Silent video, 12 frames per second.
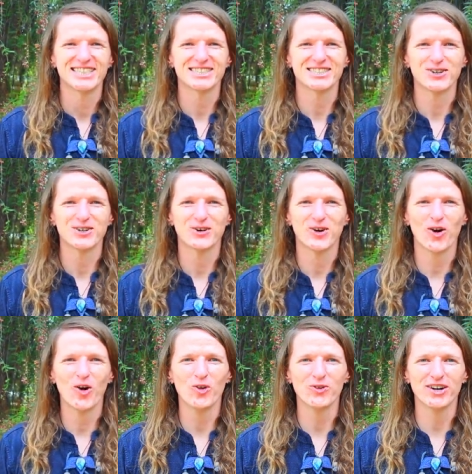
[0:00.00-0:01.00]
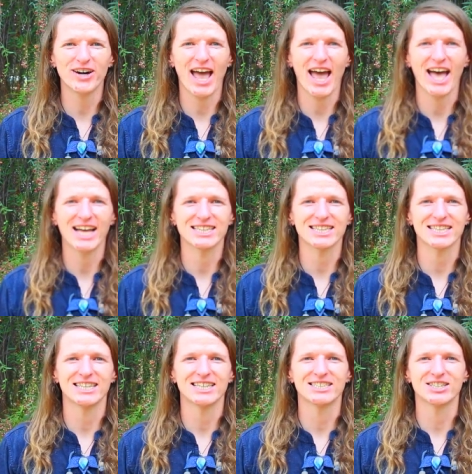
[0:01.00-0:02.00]
So, over at
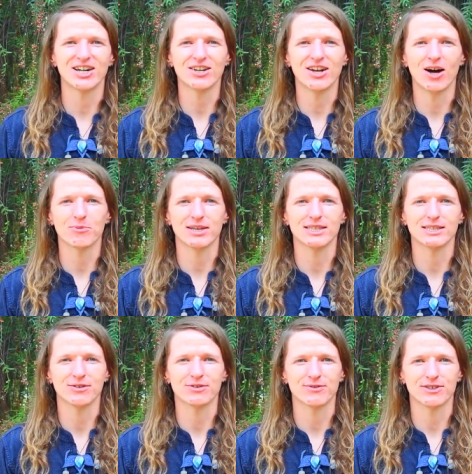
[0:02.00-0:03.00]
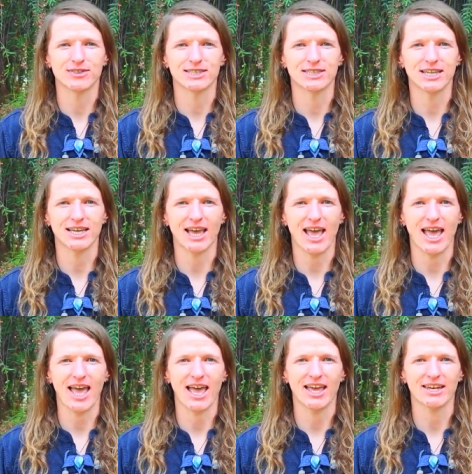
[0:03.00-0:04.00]
Johns Hopkins University
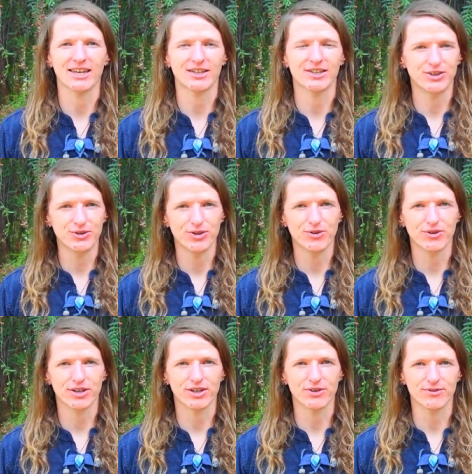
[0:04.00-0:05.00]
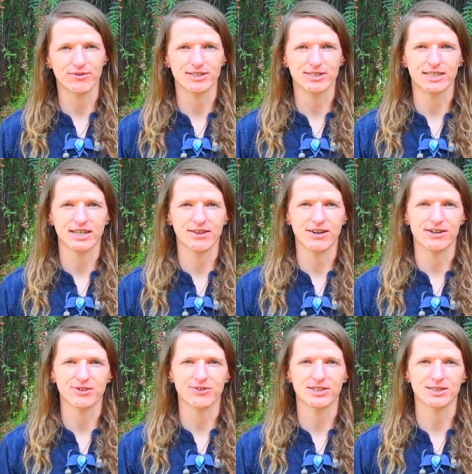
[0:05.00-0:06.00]
and New York University, they're
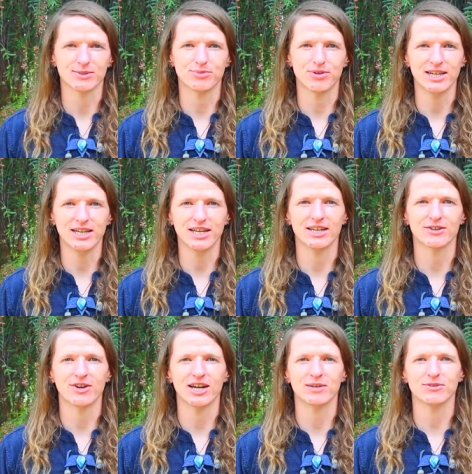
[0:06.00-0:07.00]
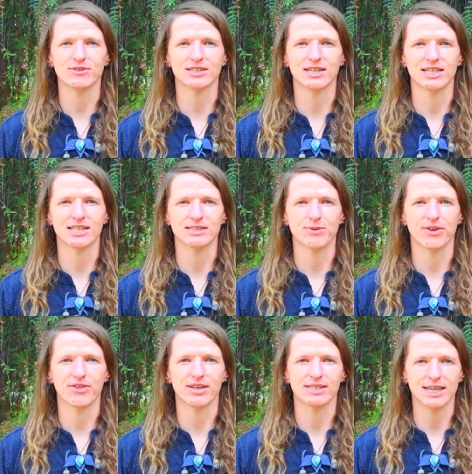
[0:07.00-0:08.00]
doing some pretty incredible studies with
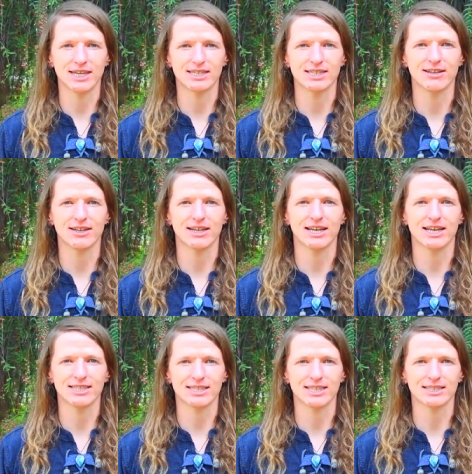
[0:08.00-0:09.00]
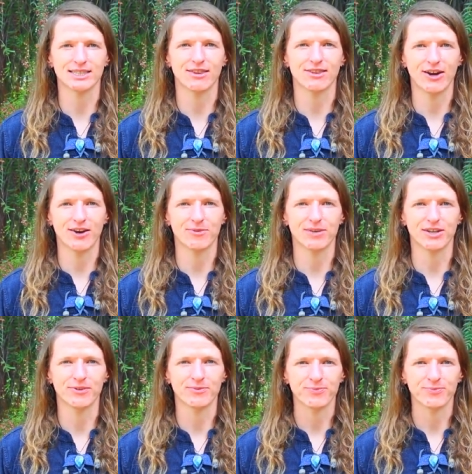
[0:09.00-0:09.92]
psychedelic-assisted therapy.